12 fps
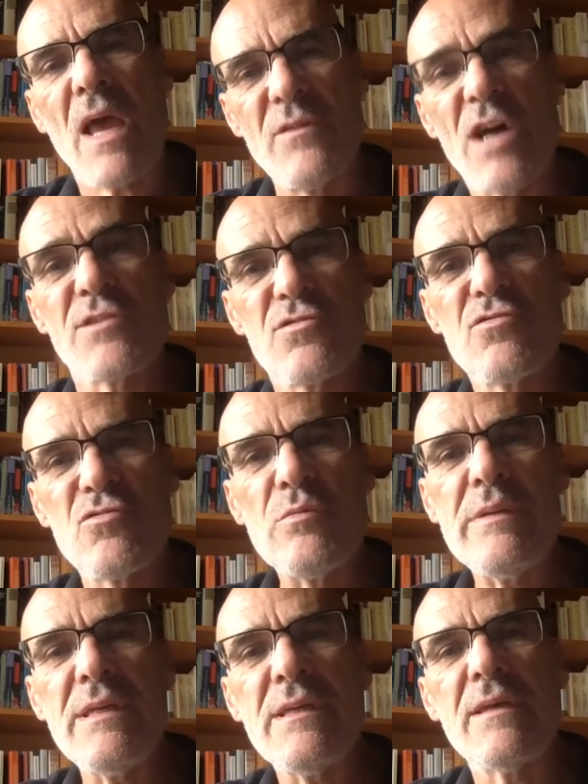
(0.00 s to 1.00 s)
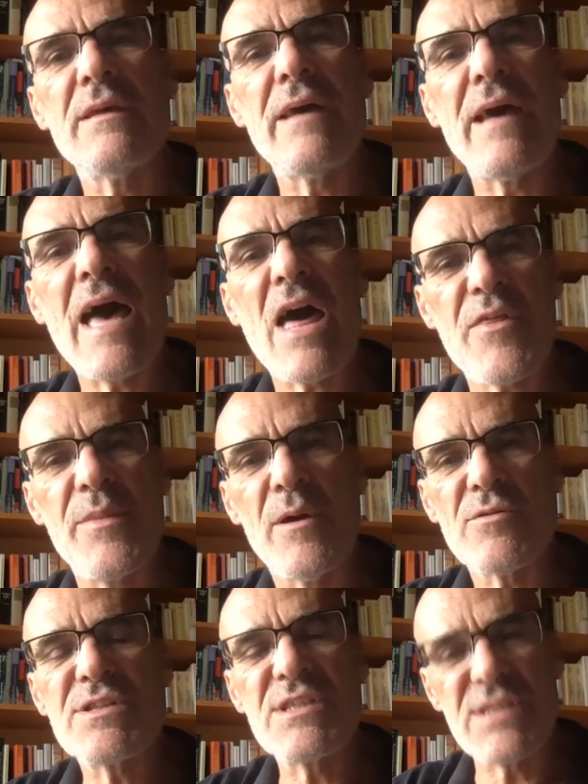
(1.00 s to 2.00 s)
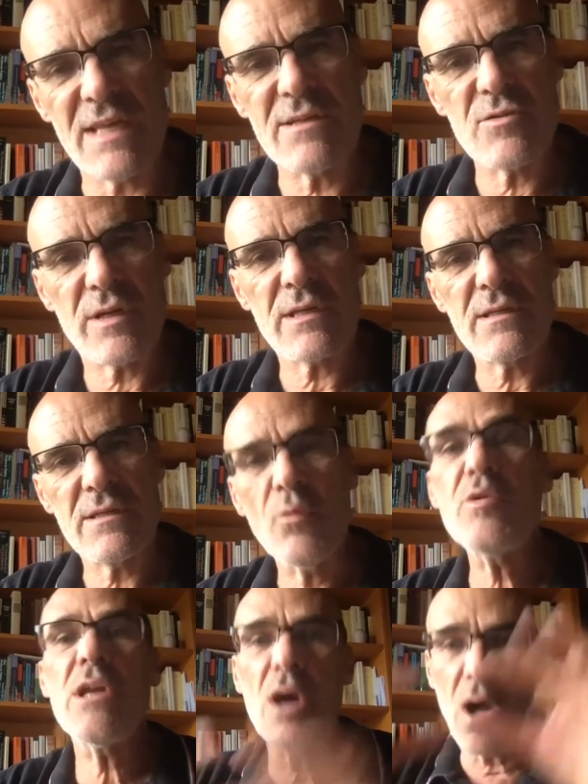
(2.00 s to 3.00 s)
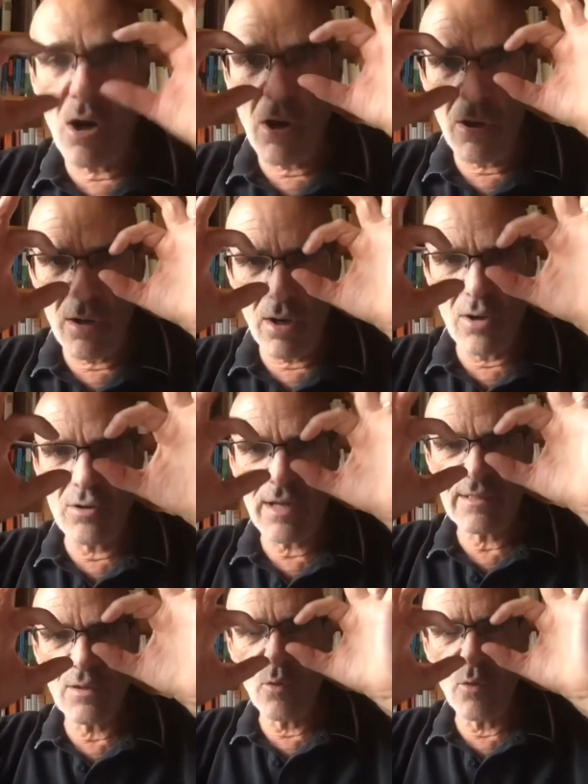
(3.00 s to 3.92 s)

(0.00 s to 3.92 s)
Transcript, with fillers: not to be ethnocentric. We all look at the